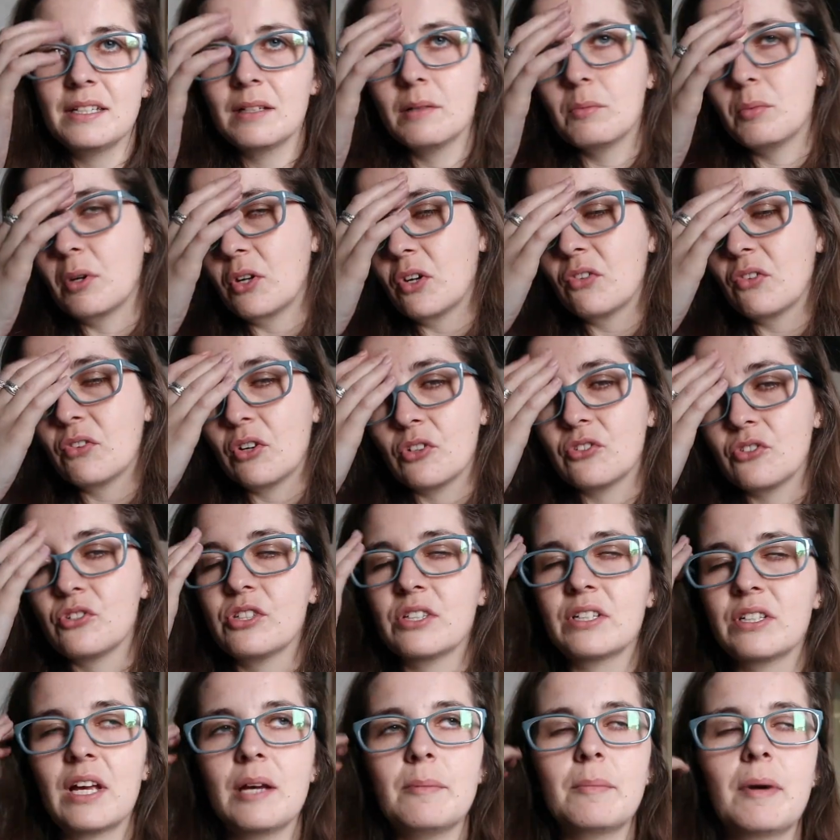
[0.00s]
A one-off
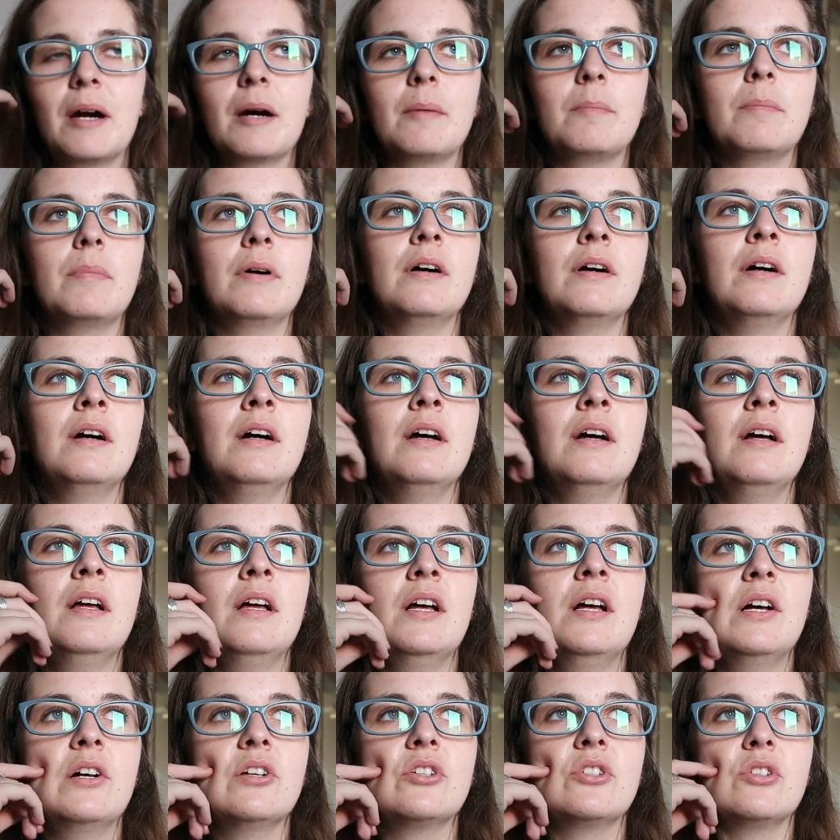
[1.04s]
concert came up
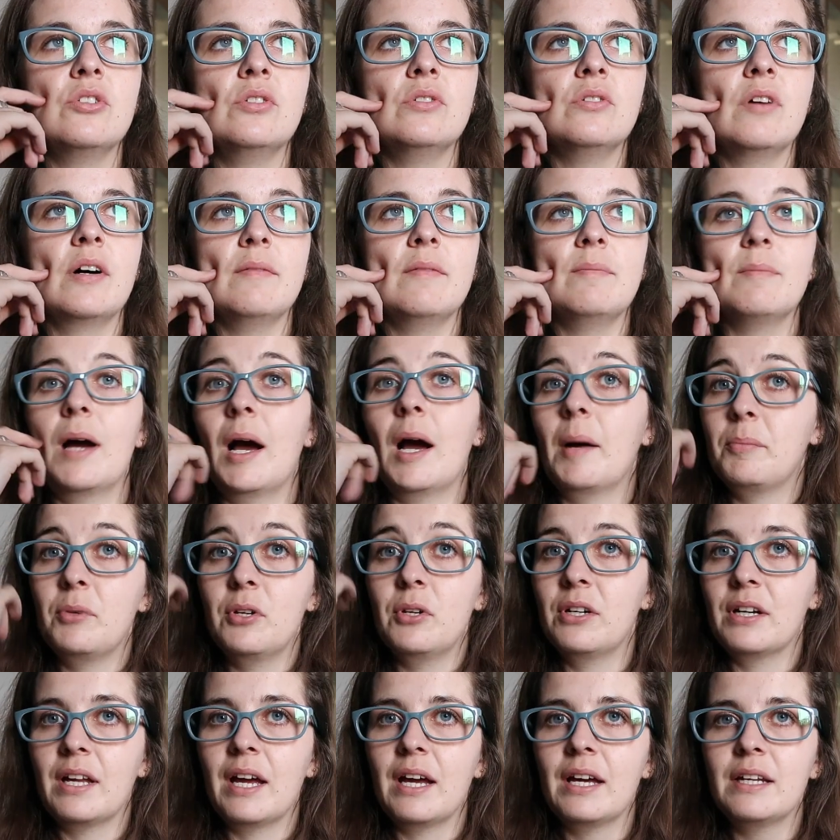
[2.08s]
so I'm up
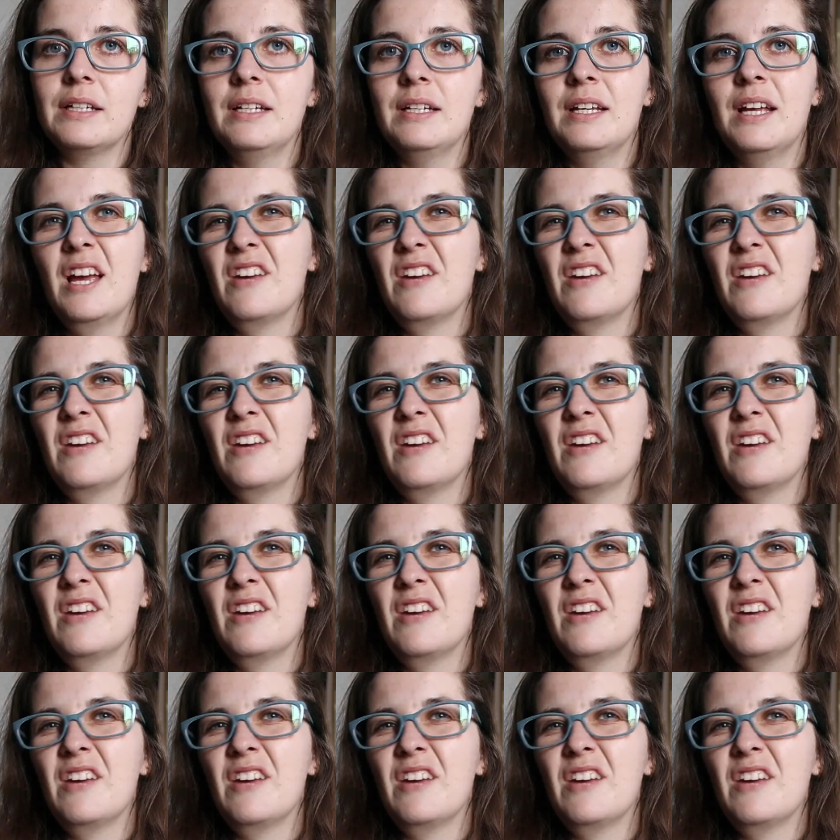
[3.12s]
here again.